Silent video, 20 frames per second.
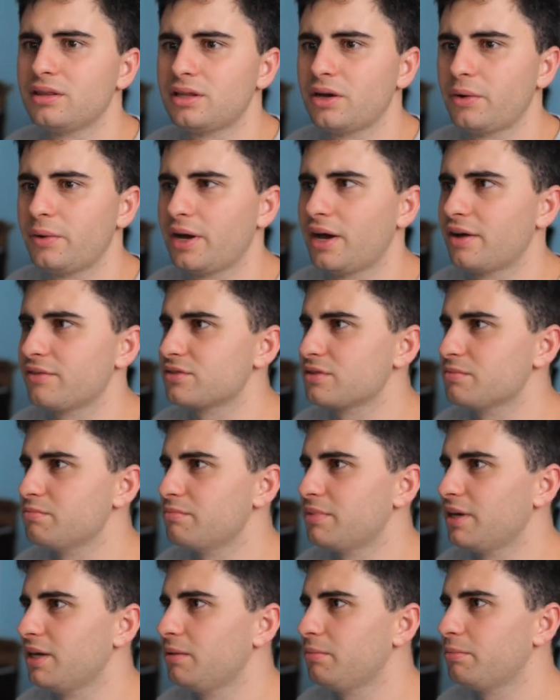There we have some
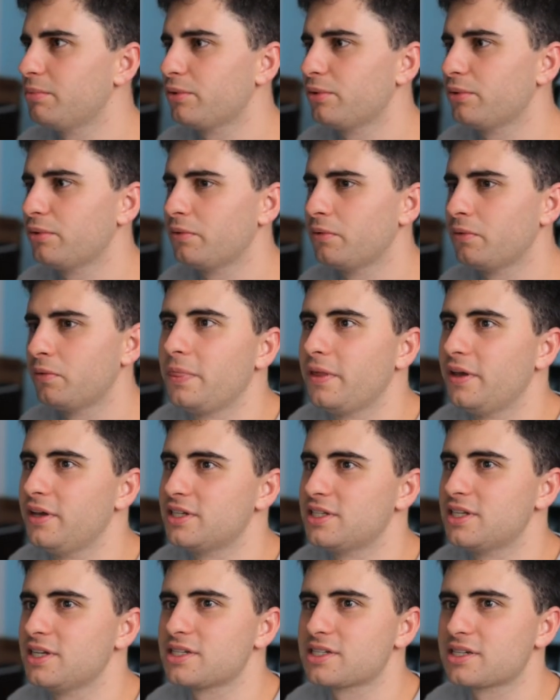people.
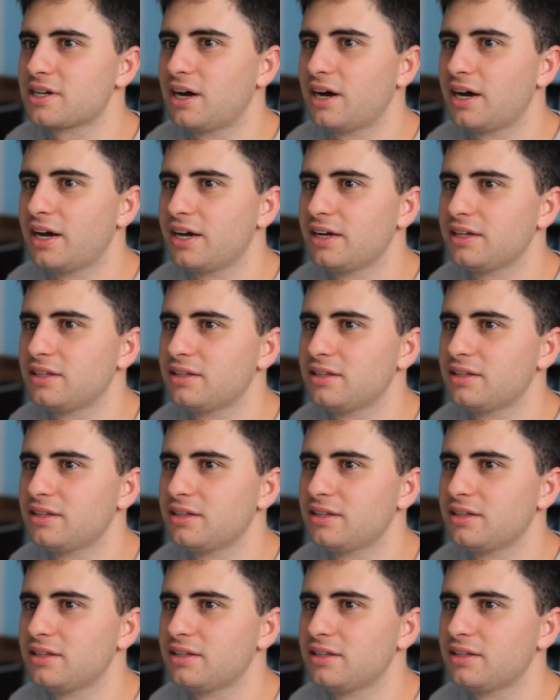Here's this guy.